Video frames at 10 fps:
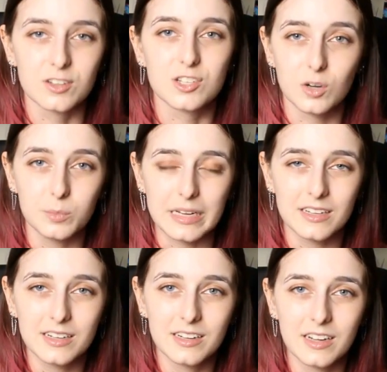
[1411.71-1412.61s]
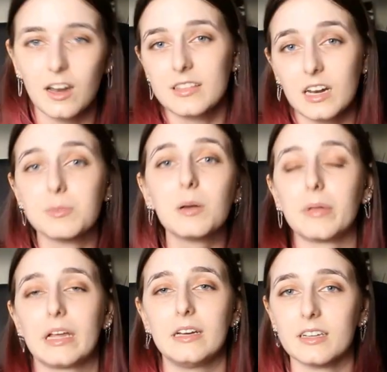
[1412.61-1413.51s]
they're so big. Not that I'm
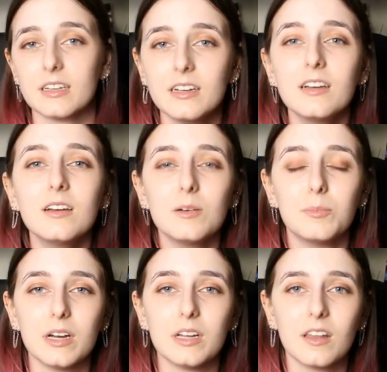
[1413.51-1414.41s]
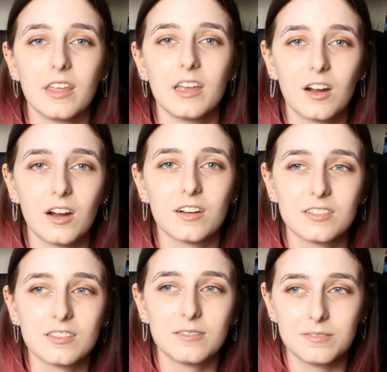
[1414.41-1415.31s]
complaining, but they
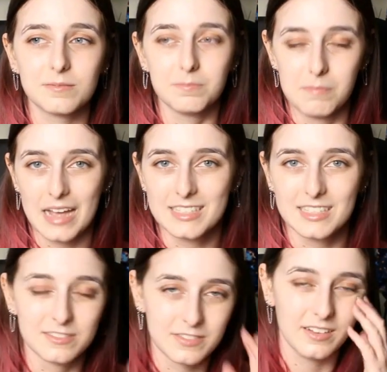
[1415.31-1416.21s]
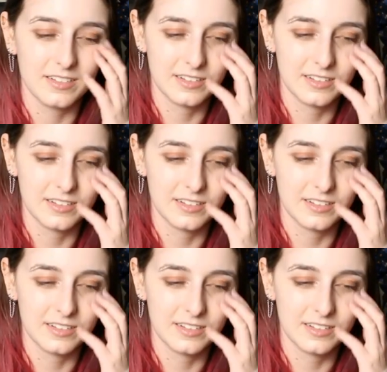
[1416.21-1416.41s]
are massive.